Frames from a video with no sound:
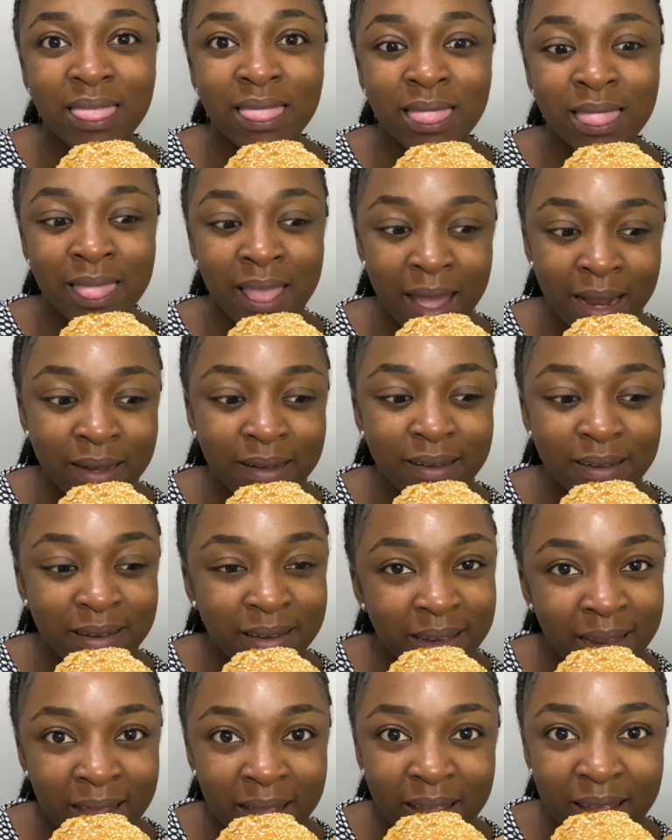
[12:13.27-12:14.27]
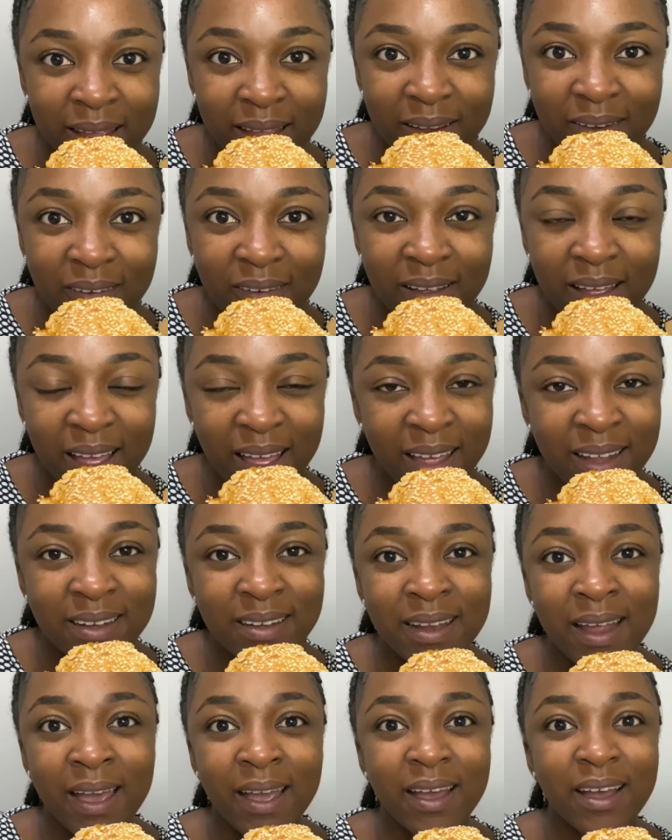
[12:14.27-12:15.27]
that day at
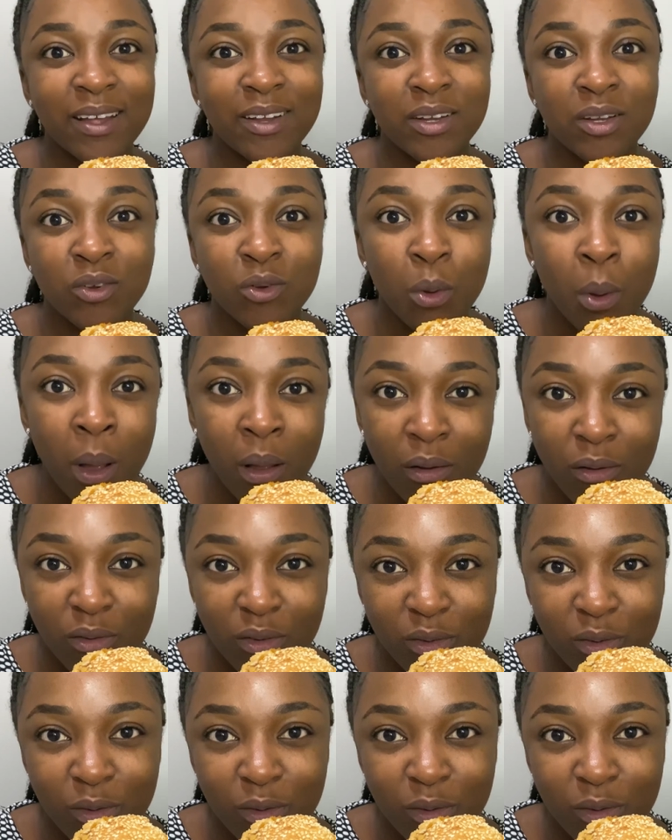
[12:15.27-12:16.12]
like 12.